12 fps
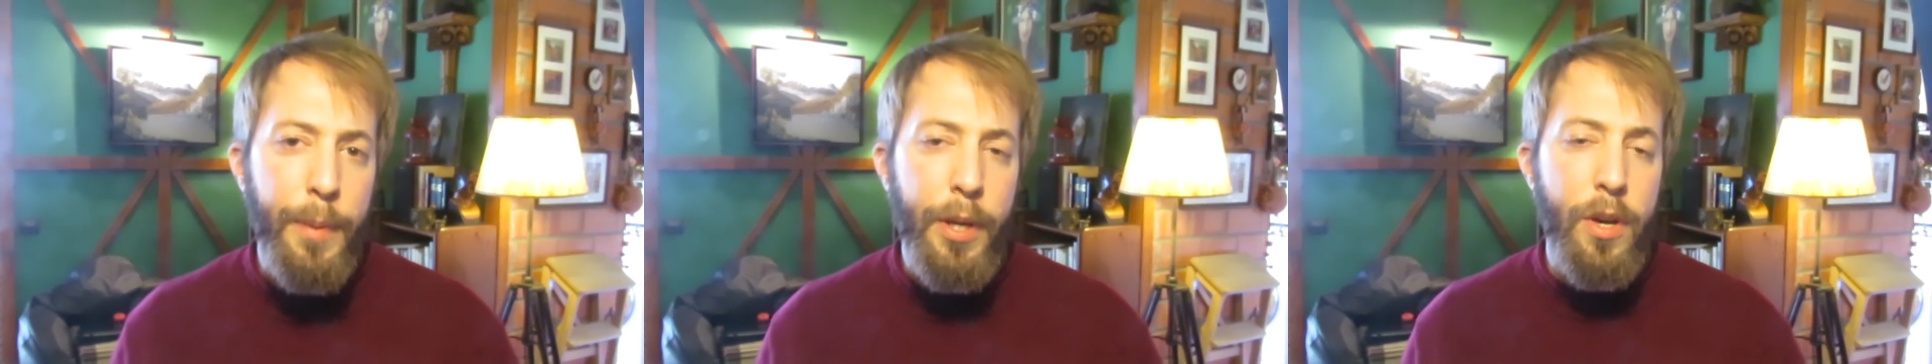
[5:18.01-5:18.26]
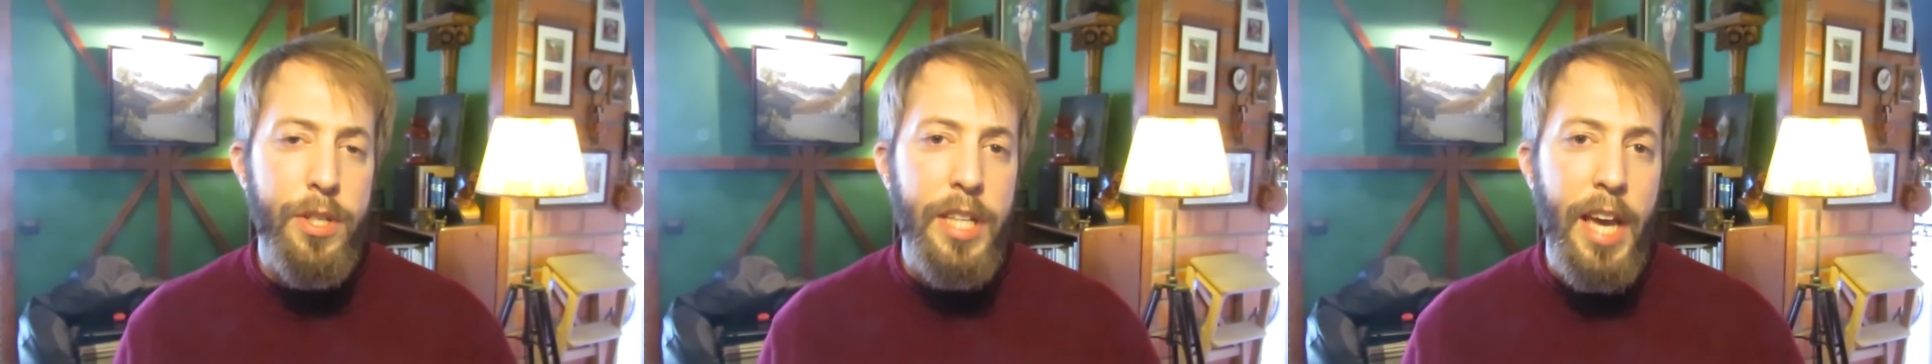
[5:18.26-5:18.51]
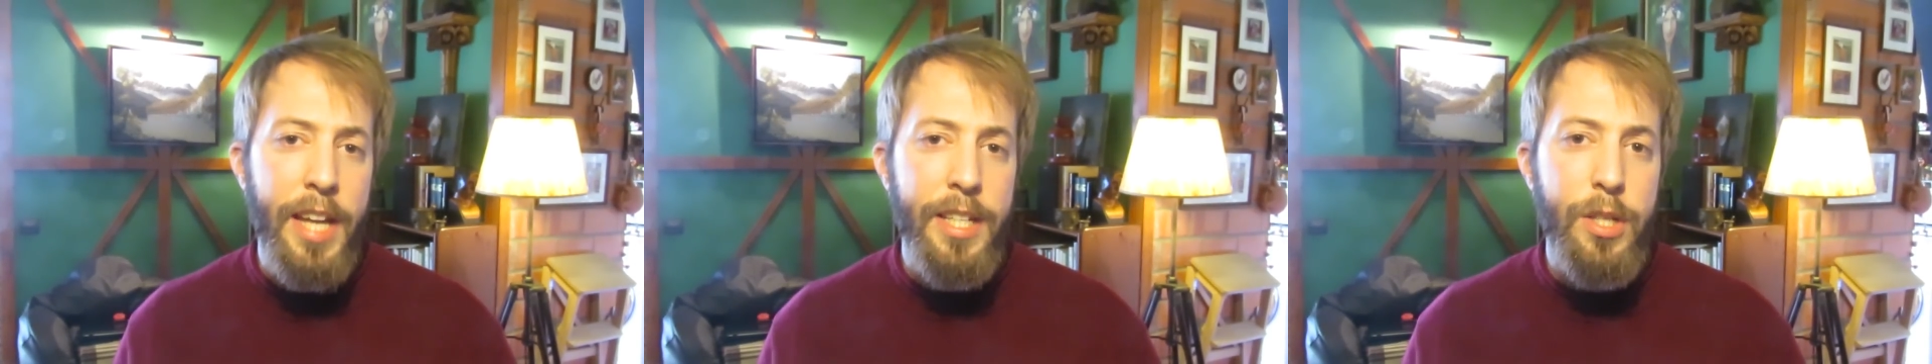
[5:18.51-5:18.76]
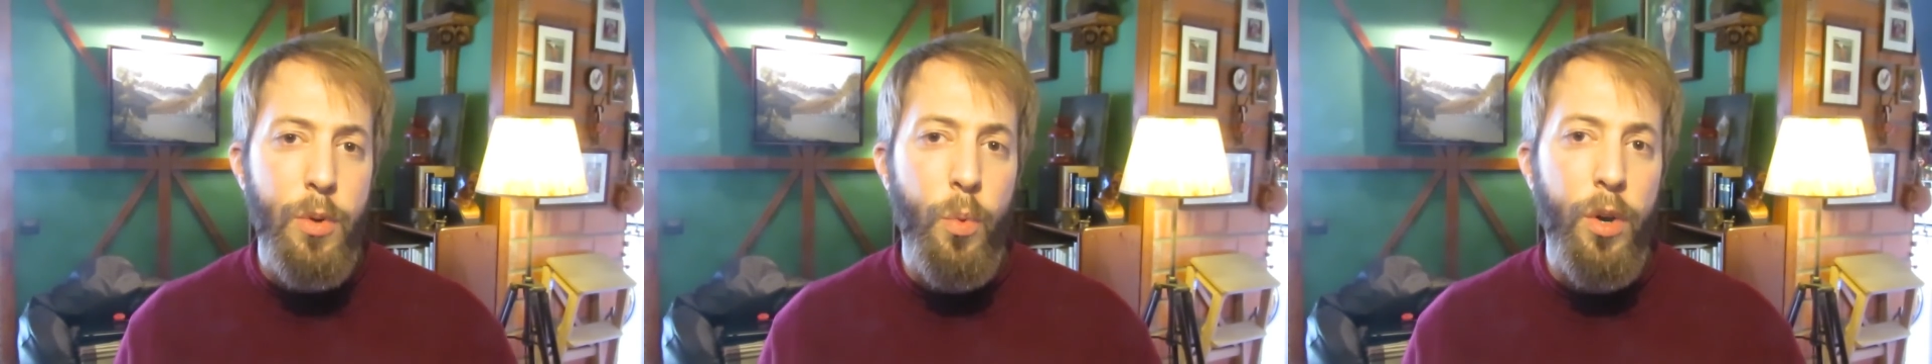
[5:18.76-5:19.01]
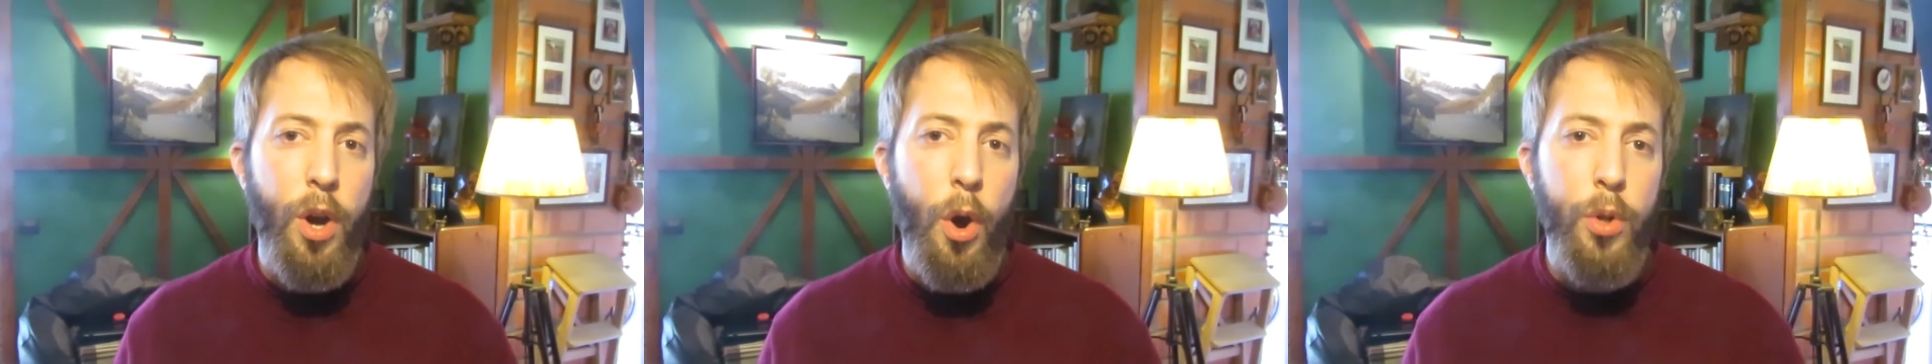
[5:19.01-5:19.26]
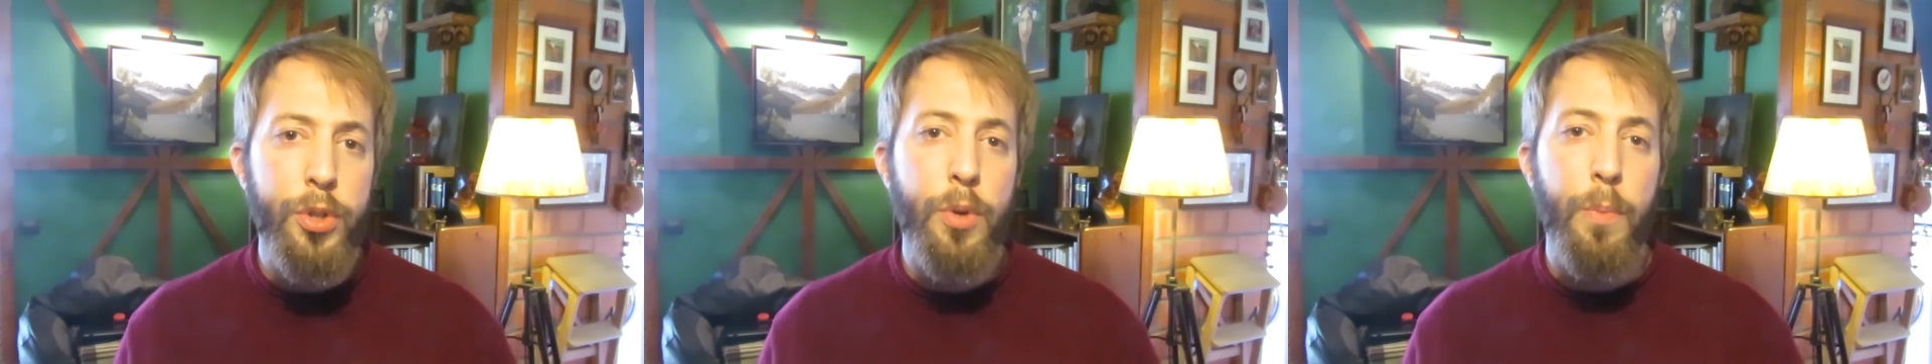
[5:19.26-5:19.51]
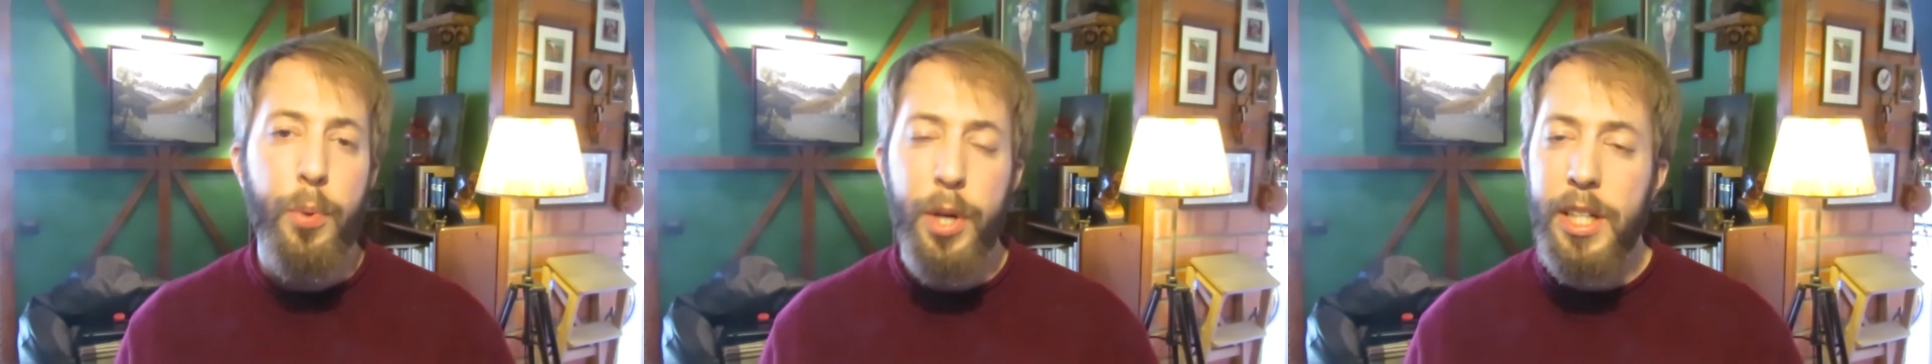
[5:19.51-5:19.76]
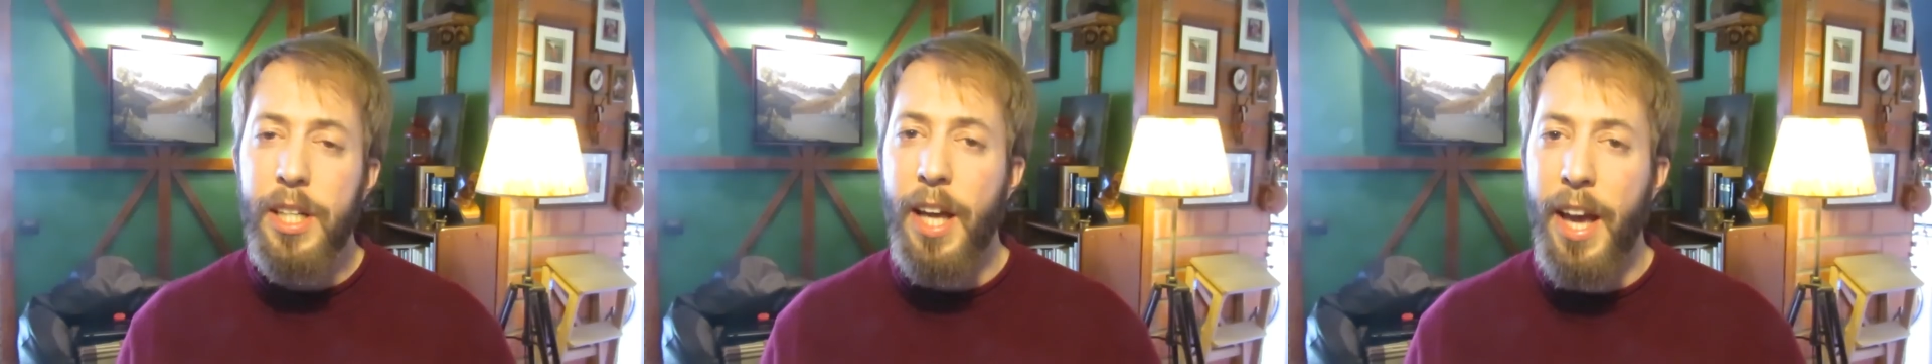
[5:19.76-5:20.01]
because cats were also
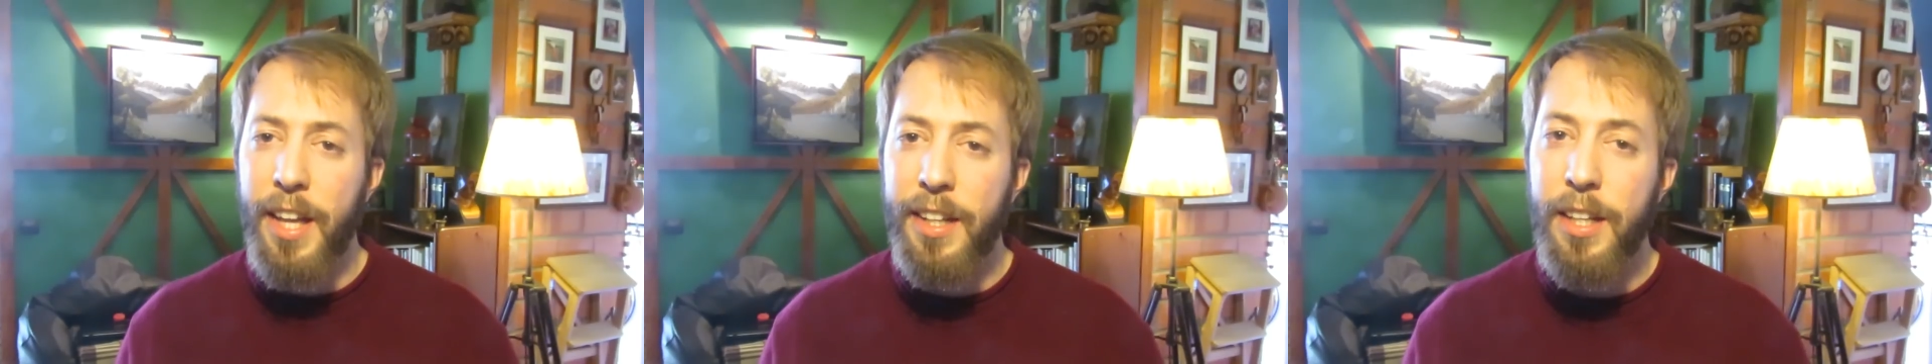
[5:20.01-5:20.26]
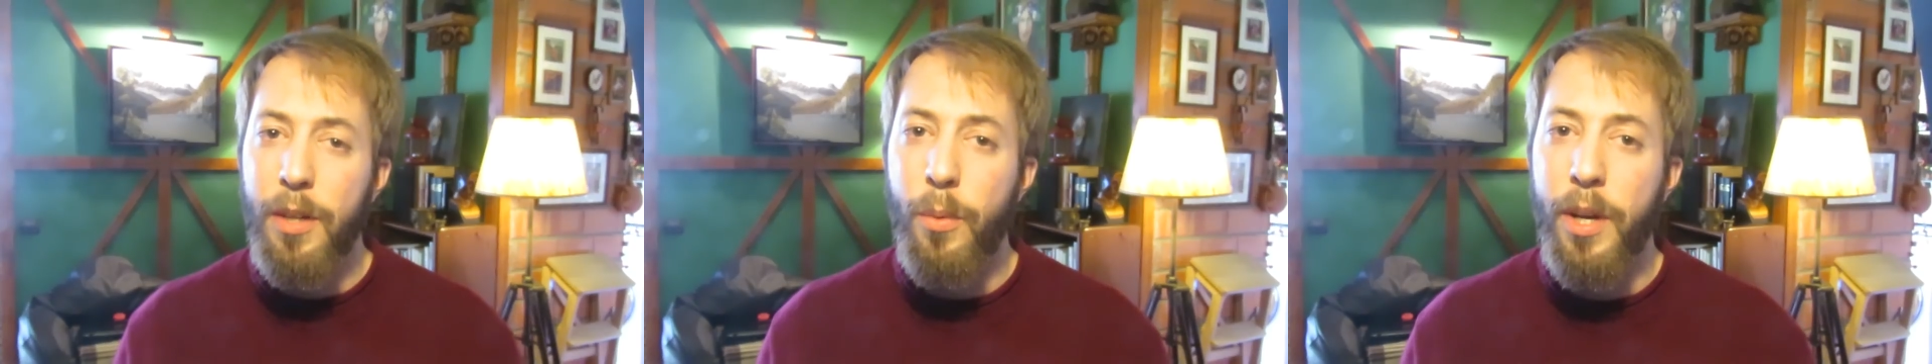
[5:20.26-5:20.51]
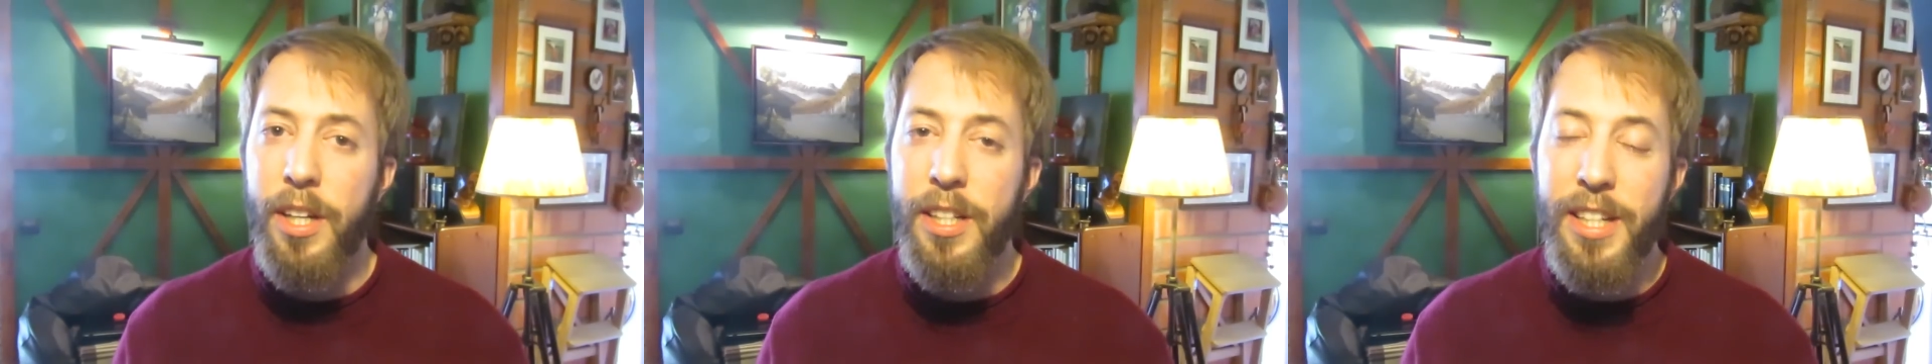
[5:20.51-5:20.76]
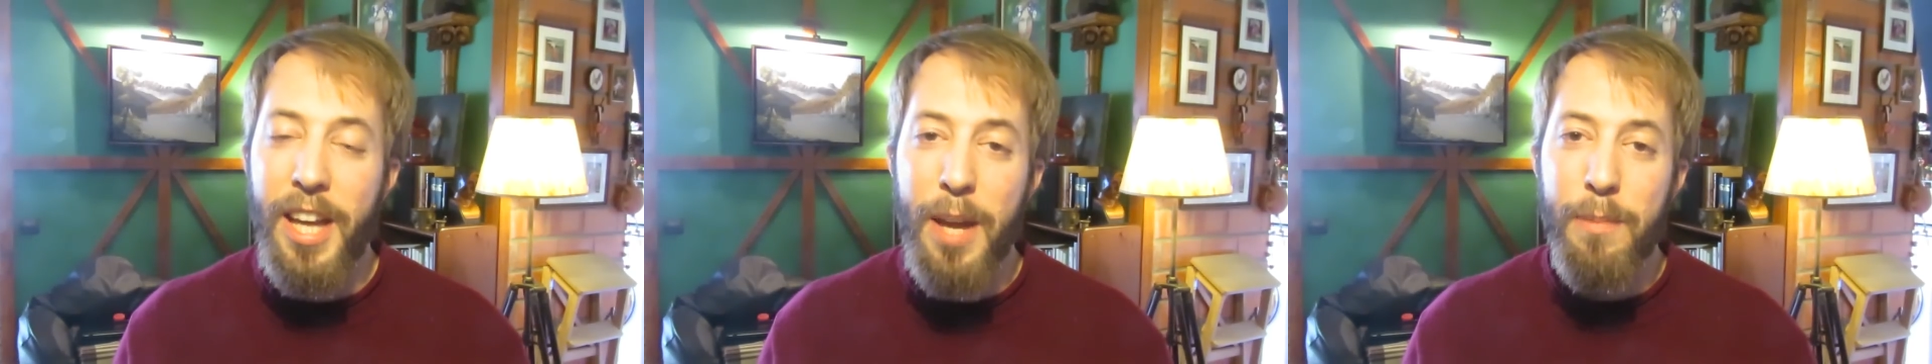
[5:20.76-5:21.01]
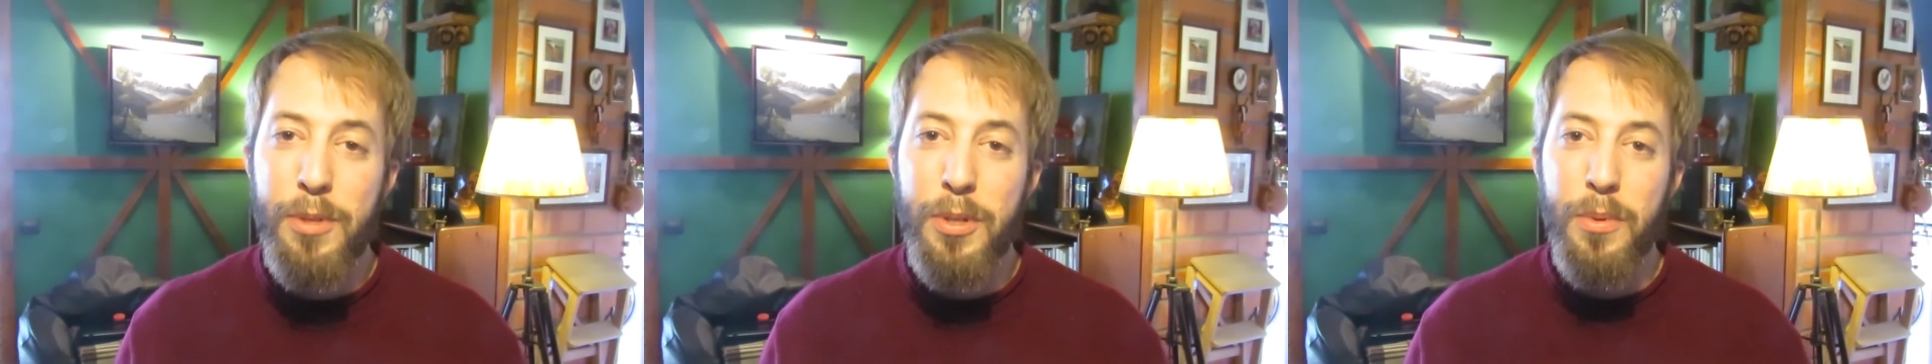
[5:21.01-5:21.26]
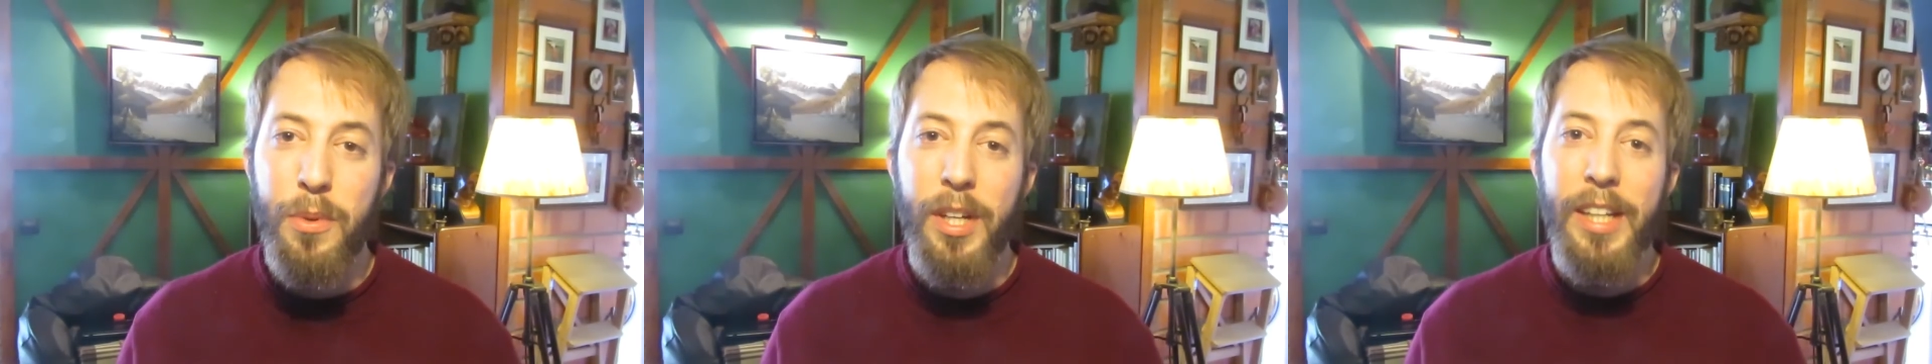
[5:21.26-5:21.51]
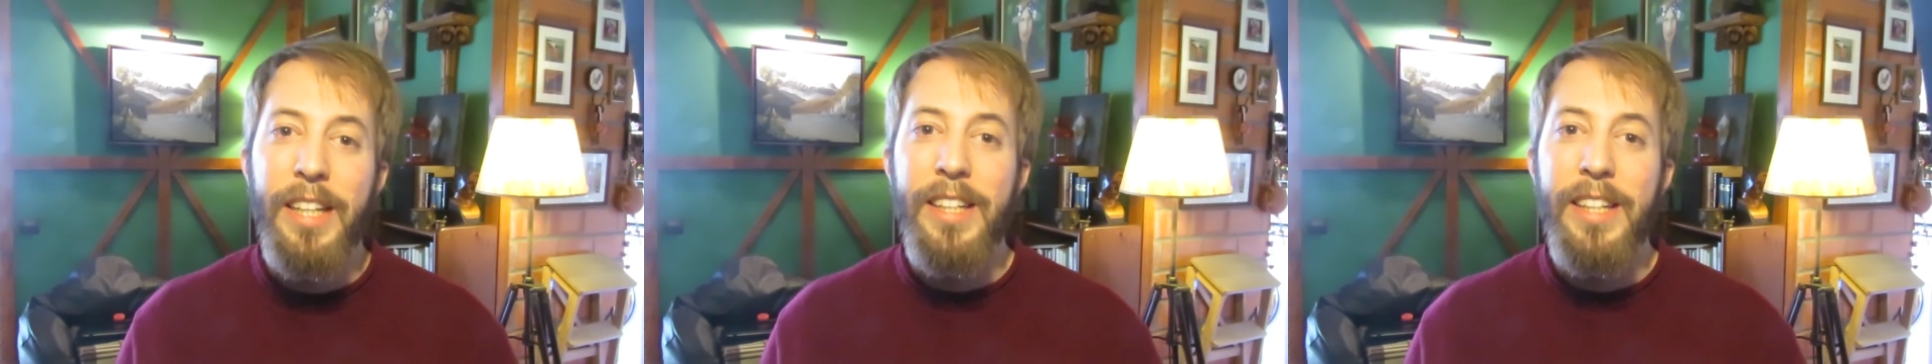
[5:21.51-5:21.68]
pretty handy when it came to